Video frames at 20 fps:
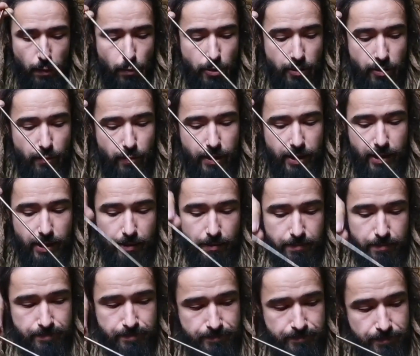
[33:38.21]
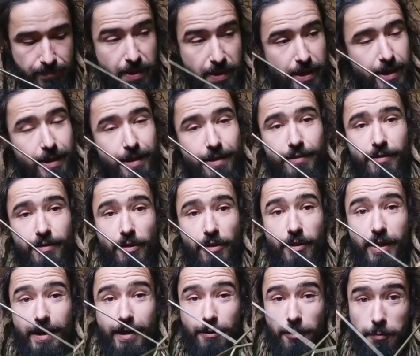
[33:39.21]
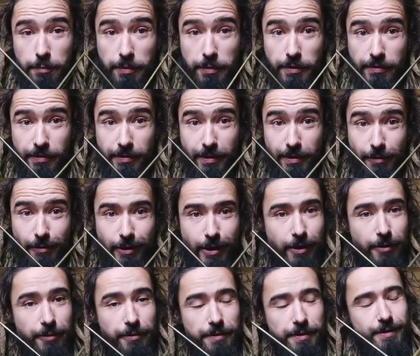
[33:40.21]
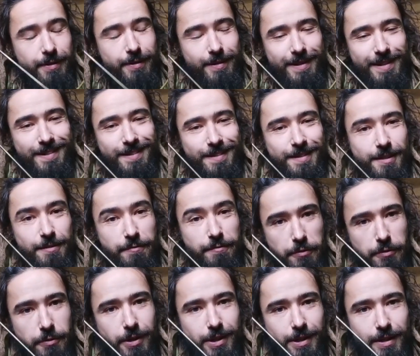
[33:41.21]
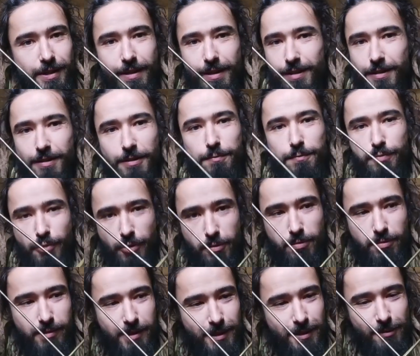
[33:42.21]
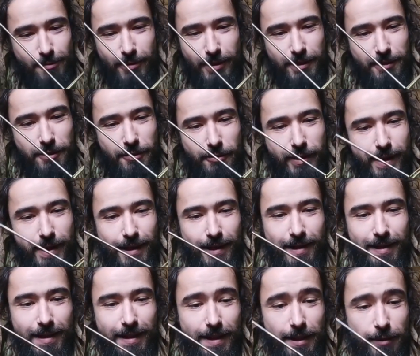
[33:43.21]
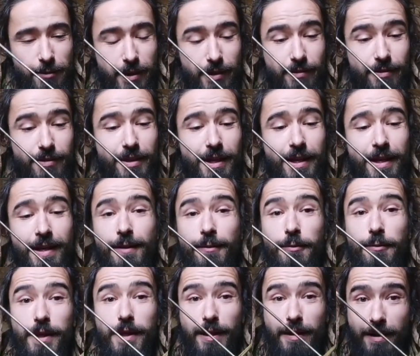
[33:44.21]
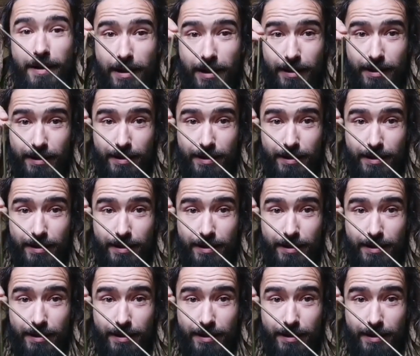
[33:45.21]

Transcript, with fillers: So I hope you're still around. And if you are, then you probably agree already. Anyways, we got this place here.